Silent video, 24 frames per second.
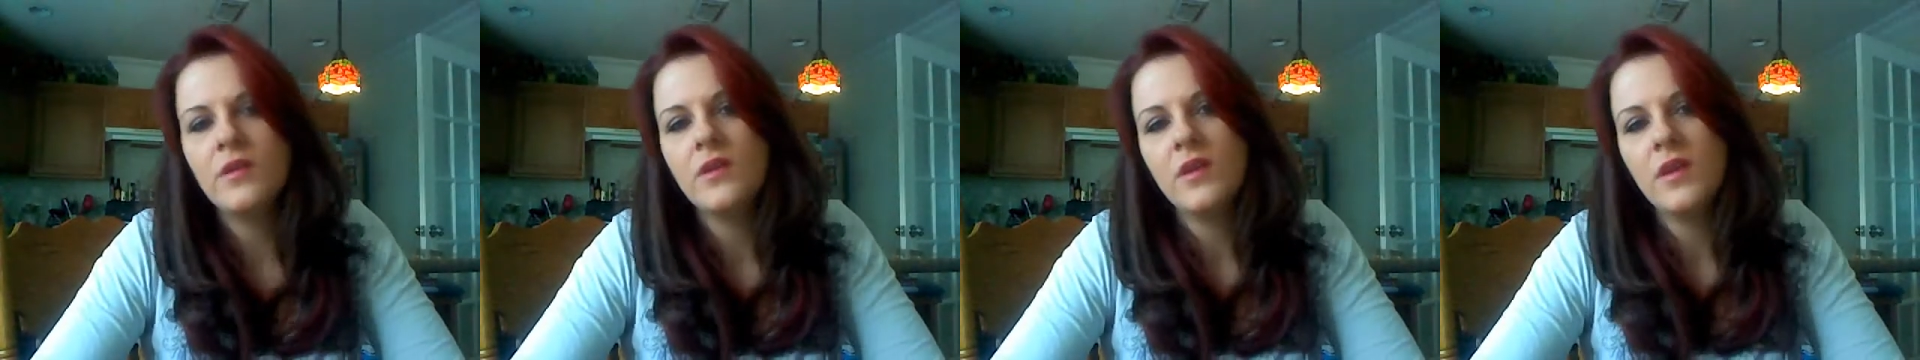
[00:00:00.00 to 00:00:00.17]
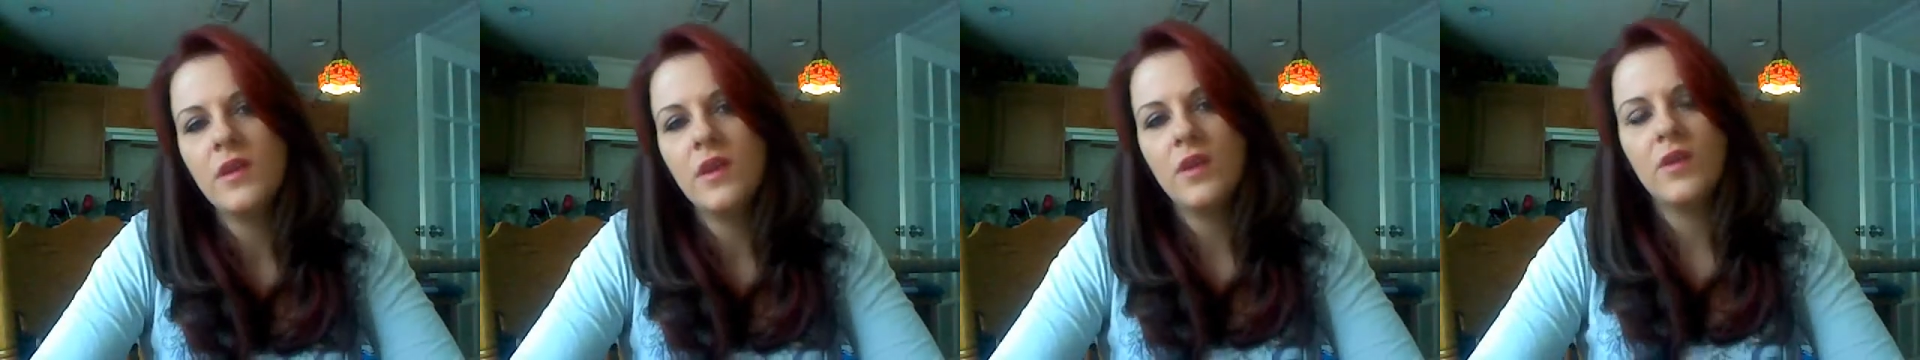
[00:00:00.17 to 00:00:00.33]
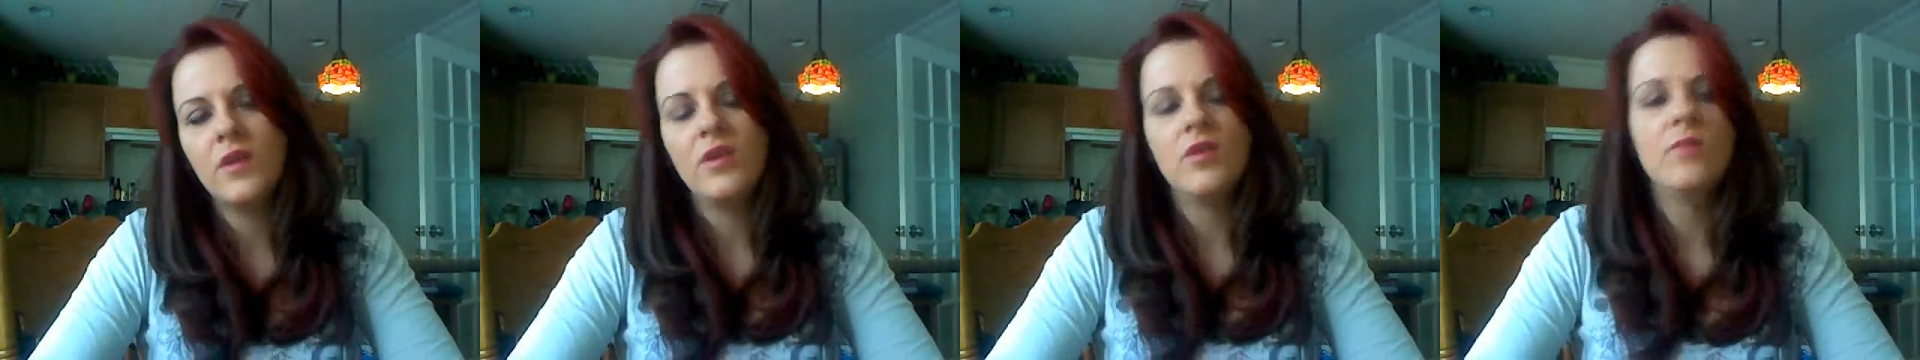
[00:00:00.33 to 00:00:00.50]

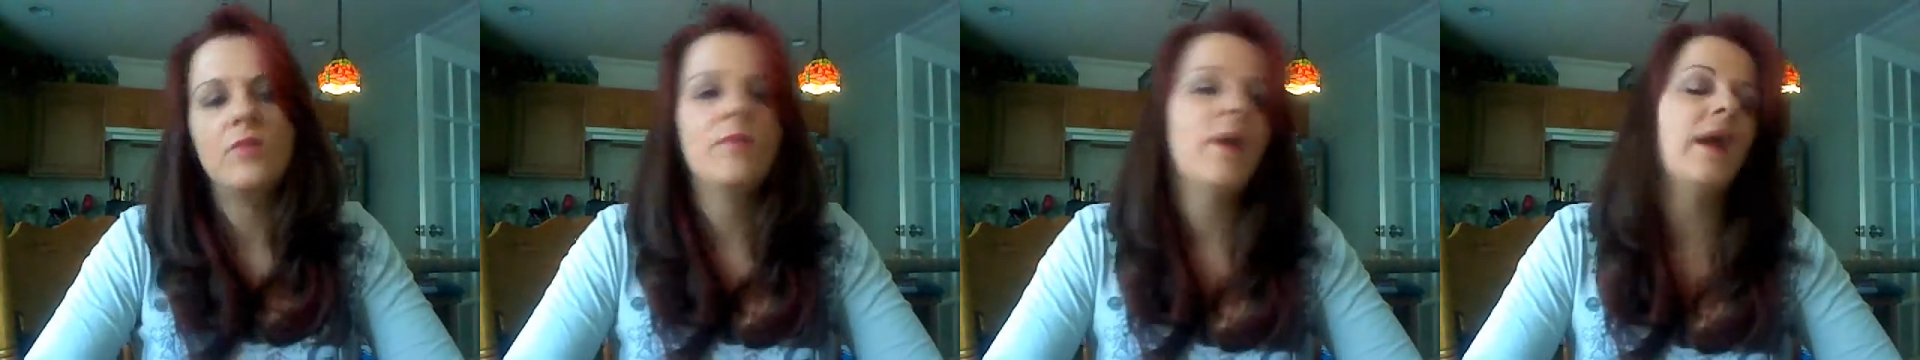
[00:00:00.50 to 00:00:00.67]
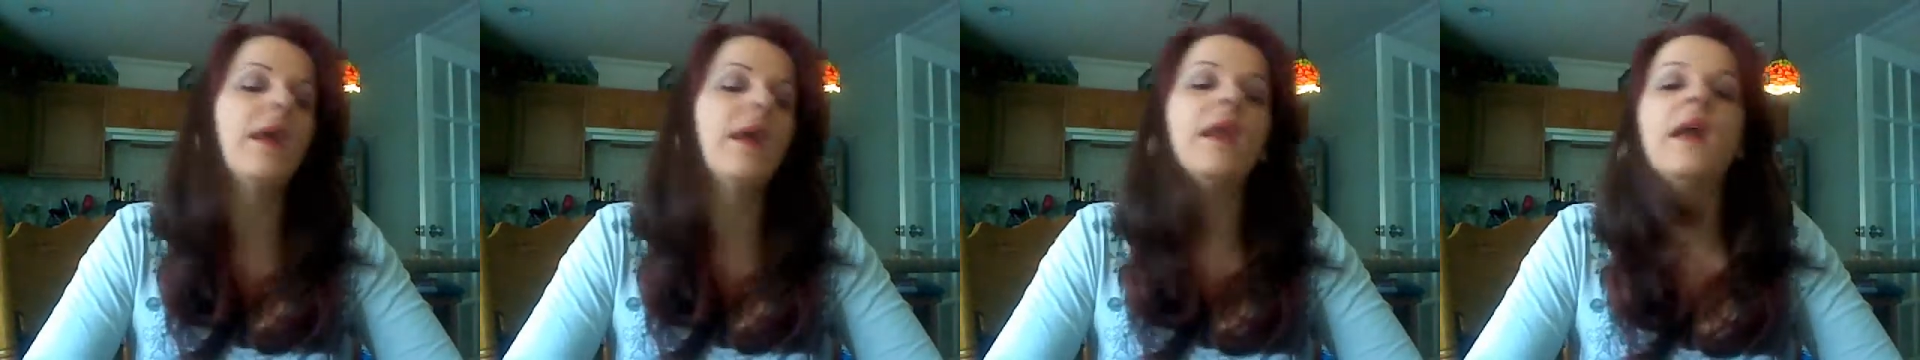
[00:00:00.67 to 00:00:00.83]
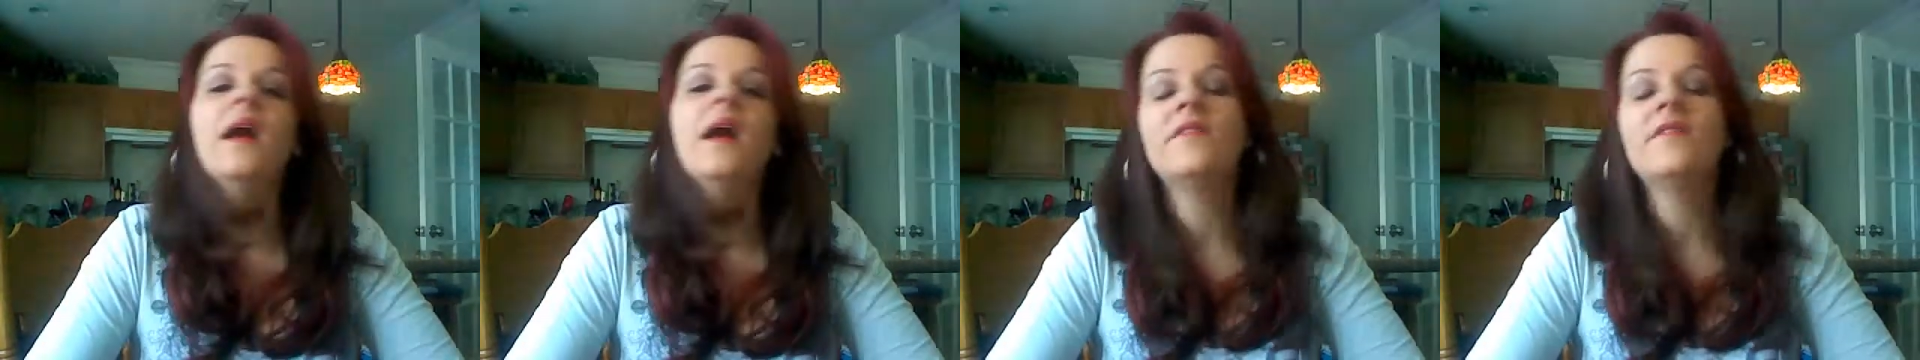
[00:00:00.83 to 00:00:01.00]
you know, you
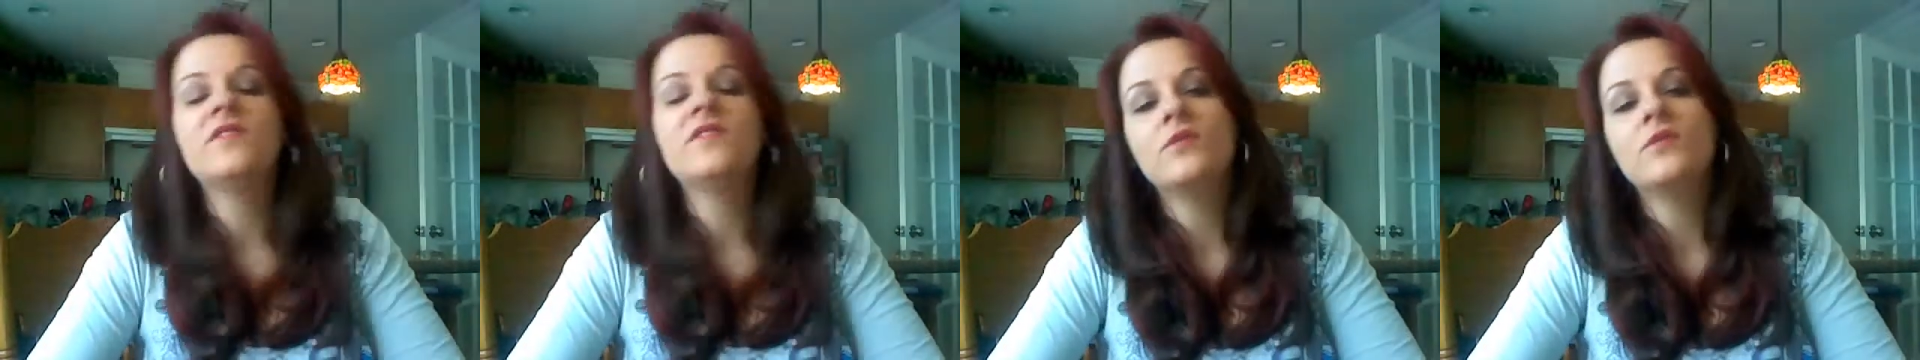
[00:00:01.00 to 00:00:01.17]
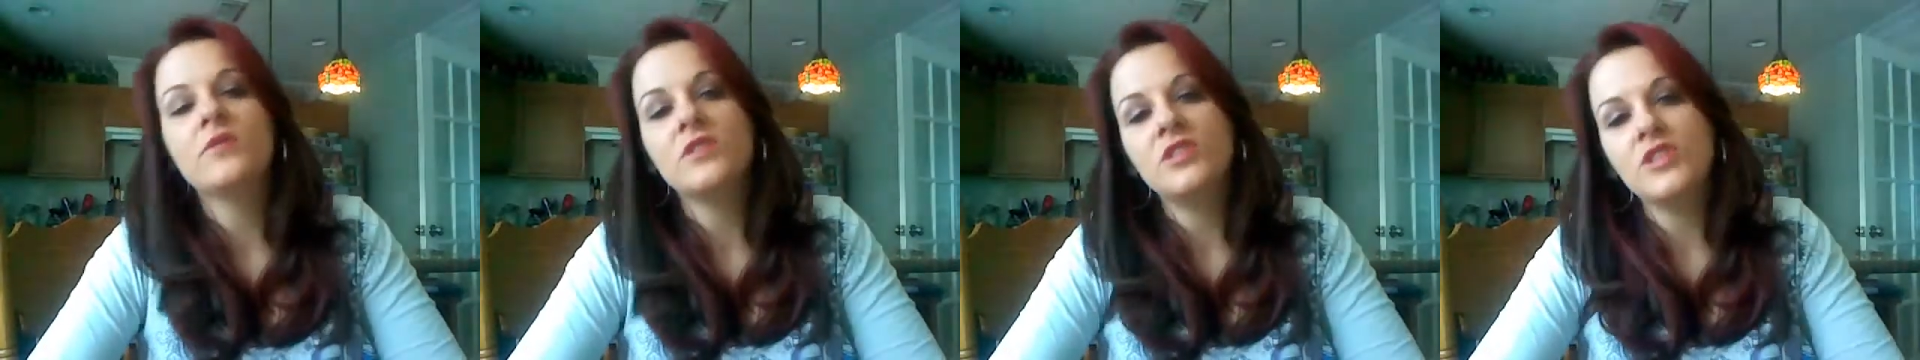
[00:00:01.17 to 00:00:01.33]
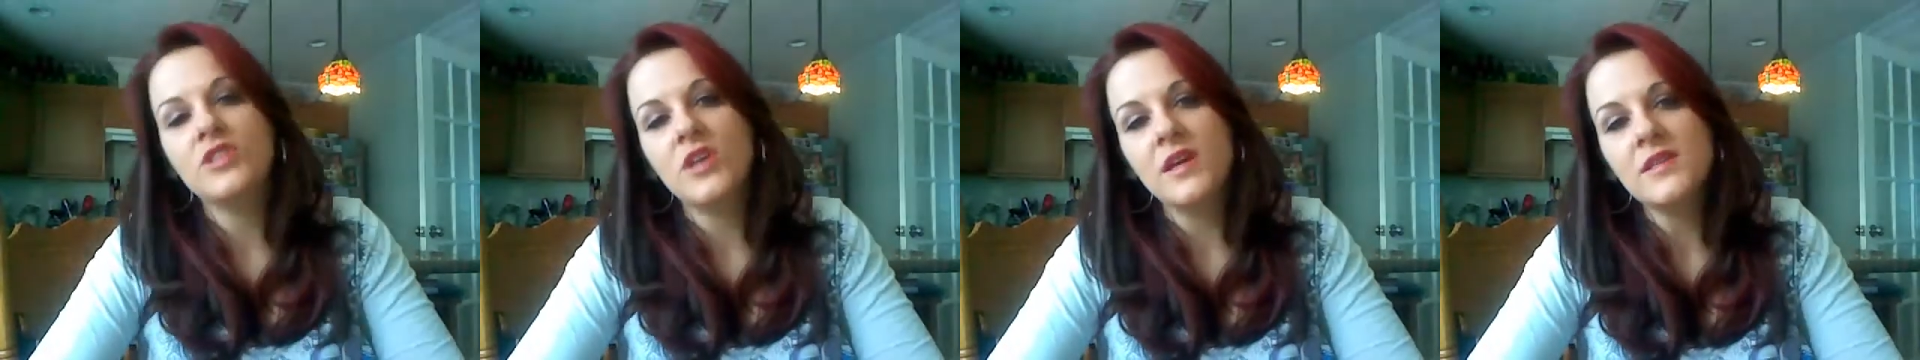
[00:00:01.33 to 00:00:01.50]
might have to
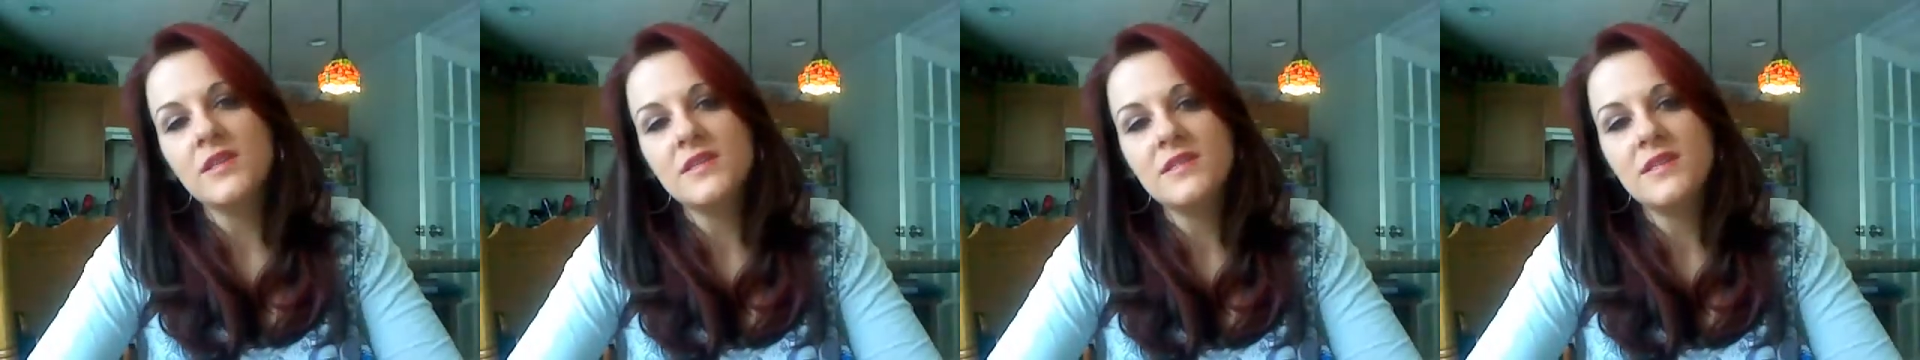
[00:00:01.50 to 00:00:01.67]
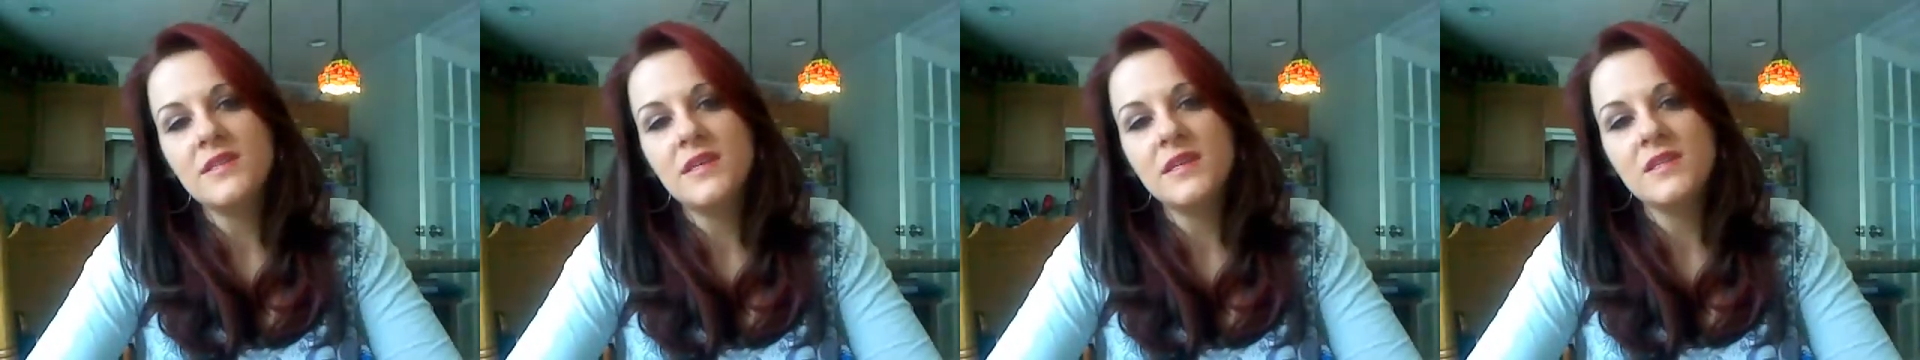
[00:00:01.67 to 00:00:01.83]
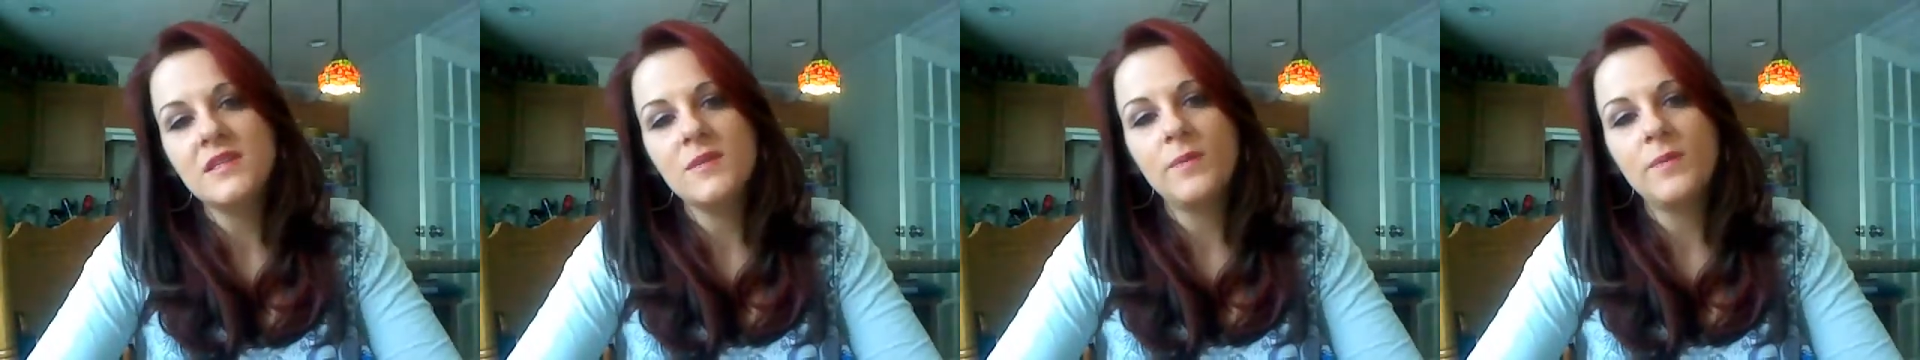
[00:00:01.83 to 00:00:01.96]
adjust it